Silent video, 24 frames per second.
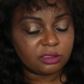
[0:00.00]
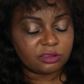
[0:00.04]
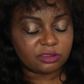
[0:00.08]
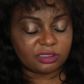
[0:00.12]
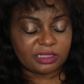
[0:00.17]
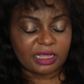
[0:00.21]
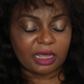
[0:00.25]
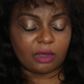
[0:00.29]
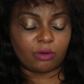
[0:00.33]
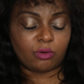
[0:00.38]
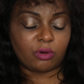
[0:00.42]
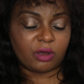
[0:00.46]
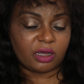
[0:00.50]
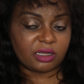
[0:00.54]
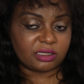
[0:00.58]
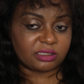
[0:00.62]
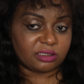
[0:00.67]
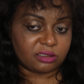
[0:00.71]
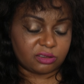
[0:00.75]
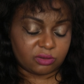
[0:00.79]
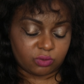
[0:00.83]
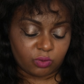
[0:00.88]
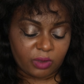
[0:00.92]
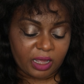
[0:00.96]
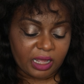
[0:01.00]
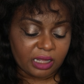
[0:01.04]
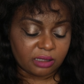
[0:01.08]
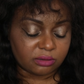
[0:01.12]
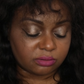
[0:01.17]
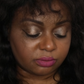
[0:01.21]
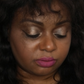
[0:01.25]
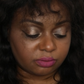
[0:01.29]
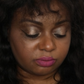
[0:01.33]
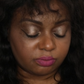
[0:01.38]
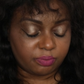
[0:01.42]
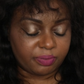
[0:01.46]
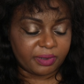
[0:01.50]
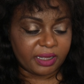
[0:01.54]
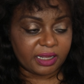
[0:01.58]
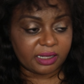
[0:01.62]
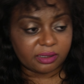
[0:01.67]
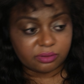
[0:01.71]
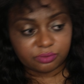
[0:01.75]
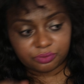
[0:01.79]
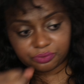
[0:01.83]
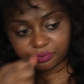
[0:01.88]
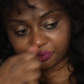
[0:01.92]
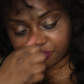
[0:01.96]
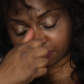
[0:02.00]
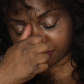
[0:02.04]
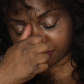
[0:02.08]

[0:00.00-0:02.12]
So that works as well. But